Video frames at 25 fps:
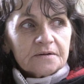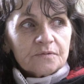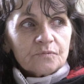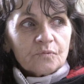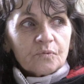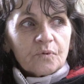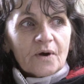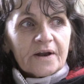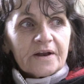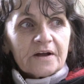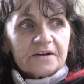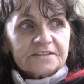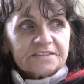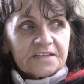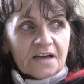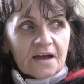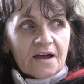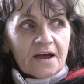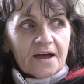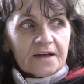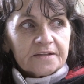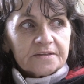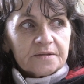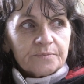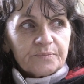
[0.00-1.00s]
when I say
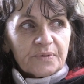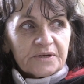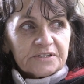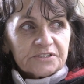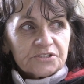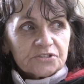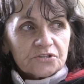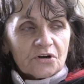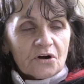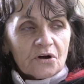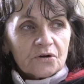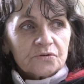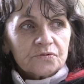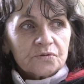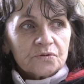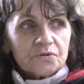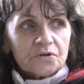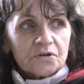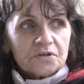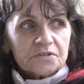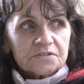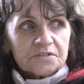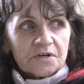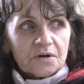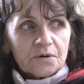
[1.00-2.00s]
I had the best childhood
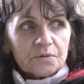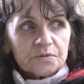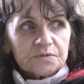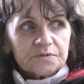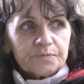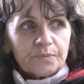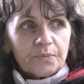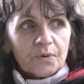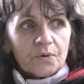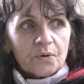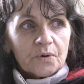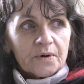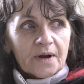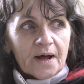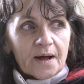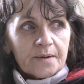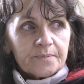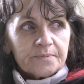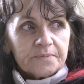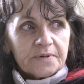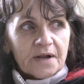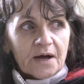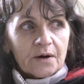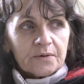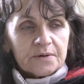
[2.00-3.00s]
because I was brought
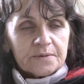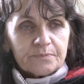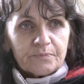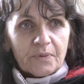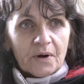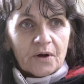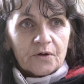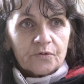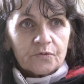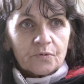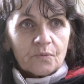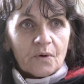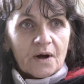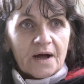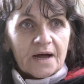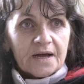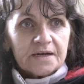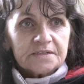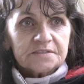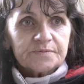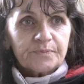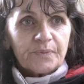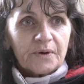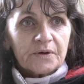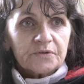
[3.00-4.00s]
up knowing both
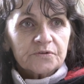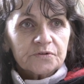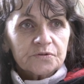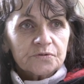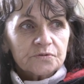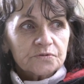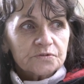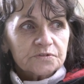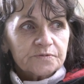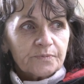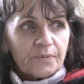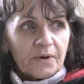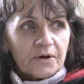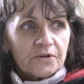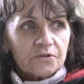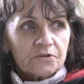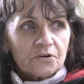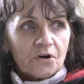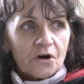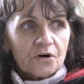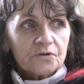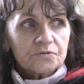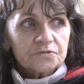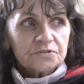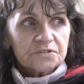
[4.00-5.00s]
ways, both laws, both
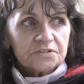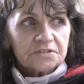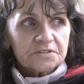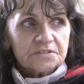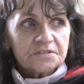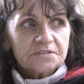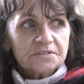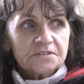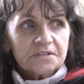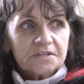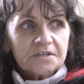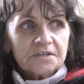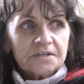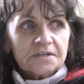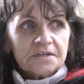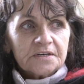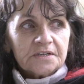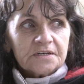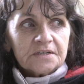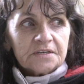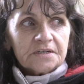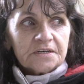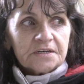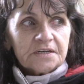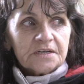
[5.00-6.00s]
cultures,
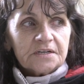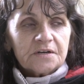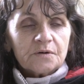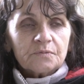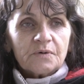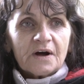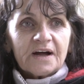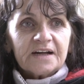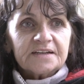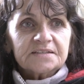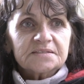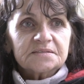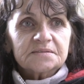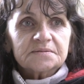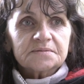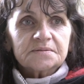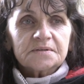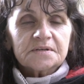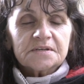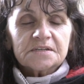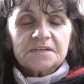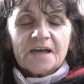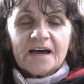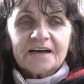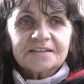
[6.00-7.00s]
in a way
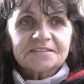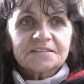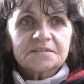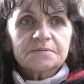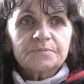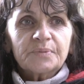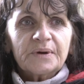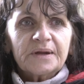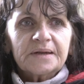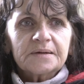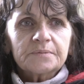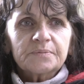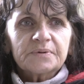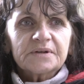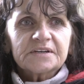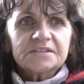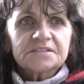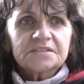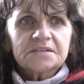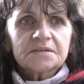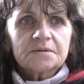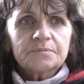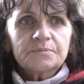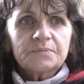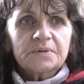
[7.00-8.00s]
it hasn't been a
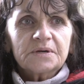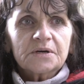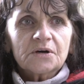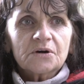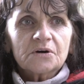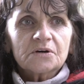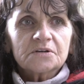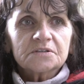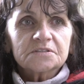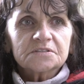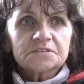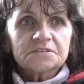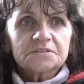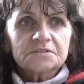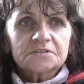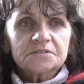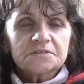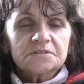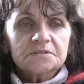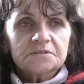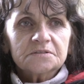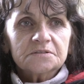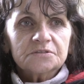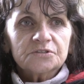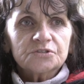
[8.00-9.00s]
blessing because
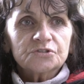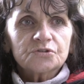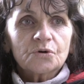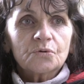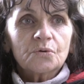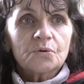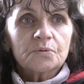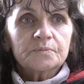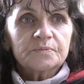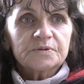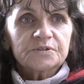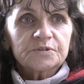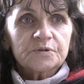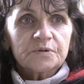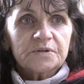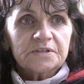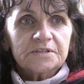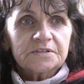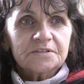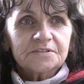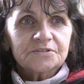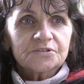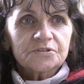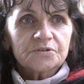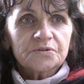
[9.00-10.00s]
you're torn
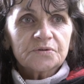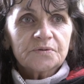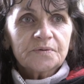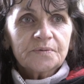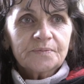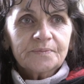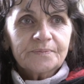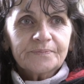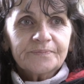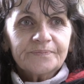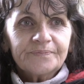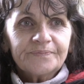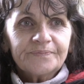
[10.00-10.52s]
between the two,